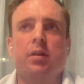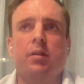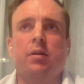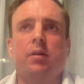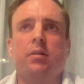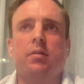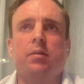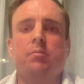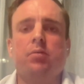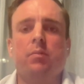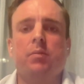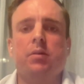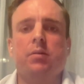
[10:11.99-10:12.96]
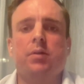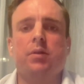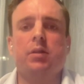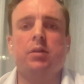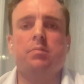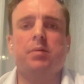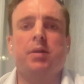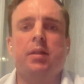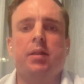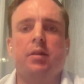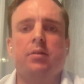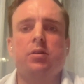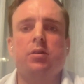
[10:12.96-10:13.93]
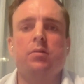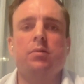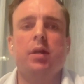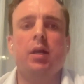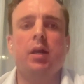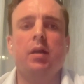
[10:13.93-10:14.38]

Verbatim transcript: I, I, I, probably don't need to explain that to you.